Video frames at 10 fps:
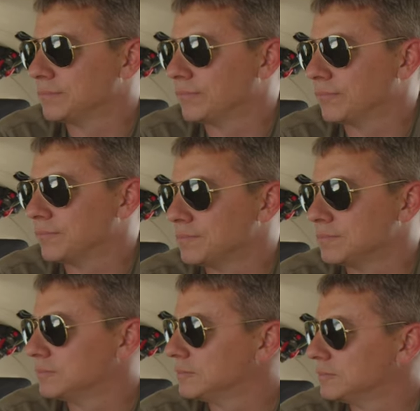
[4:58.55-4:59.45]

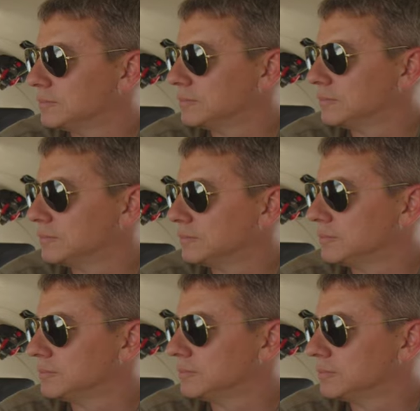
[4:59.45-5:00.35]

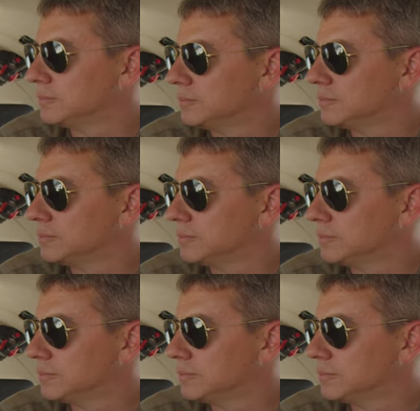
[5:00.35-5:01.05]
(not speaking)